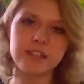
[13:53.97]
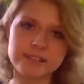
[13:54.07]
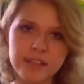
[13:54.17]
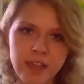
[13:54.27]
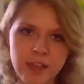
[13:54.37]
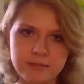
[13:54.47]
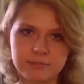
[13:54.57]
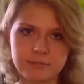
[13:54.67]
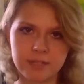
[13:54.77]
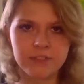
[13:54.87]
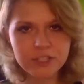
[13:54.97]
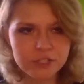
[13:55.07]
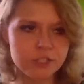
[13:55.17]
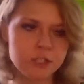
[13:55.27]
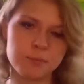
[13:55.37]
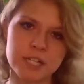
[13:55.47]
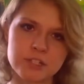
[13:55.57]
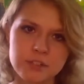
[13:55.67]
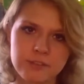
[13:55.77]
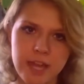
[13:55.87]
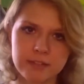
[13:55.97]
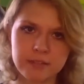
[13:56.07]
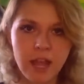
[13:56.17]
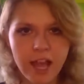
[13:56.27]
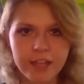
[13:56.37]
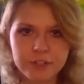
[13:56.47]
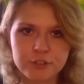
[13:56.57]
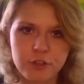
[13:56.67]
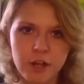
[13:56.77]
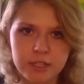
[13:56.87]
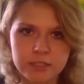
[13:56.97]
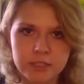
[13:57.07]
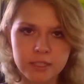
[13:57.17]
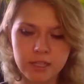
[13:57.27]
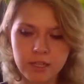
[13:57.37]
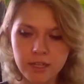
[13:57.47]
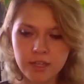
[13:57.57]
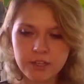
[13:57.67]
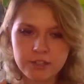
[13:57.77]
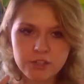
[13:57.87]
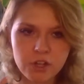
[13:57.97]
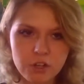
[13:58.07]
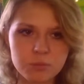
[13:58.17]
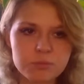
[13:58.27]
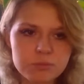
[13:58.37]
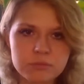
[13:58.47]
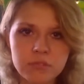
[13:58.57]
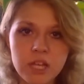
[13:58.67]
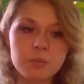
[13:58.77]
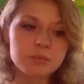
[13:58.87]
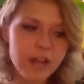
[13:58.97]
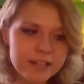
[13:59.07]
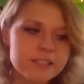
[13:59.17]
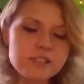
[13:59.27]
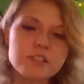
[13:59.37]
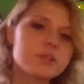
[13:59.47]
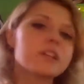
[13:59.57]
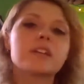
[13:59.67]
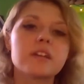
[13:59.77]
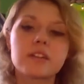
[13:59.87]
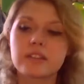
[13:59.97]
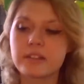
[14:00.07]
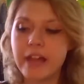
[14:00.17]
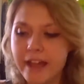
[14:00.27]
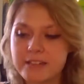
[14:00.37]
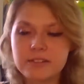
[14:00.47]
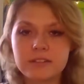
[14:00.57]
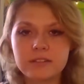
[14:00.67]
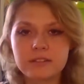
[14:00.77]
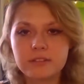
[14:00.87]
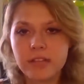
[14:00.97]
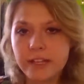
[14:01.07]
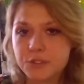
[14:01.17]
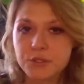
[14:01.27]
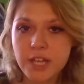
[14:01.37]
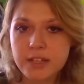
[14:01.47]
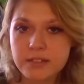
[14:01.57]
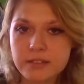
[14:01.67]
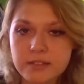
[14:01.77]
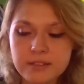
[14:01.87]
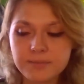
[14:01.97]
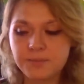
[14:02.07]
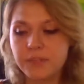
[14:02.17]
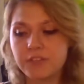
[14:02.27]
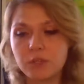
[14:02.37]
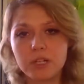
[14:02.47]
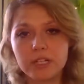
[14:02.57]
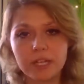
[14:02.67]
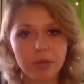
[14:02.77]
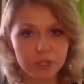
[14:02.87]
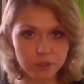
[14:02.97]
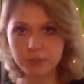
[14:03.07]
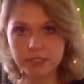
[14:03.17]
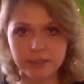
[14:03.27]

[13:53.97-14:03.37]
Yes, I can. If I just took a picture of that, I could draw it. So practice doing the last exercises if you want to get better at